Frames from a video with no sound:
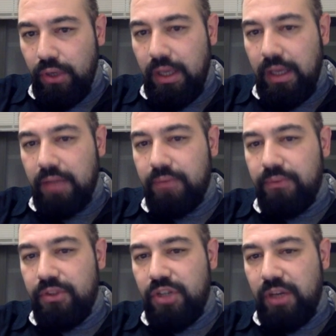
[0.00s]
and
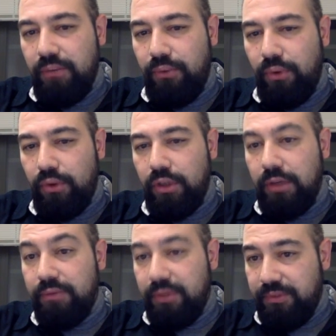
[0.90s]
we check for
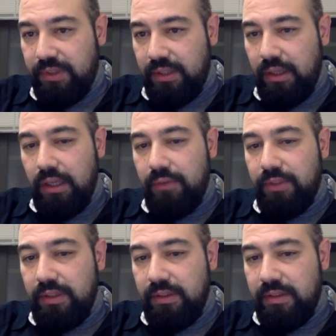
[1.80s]
50
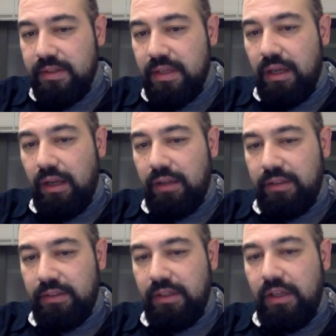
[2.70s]
within this address.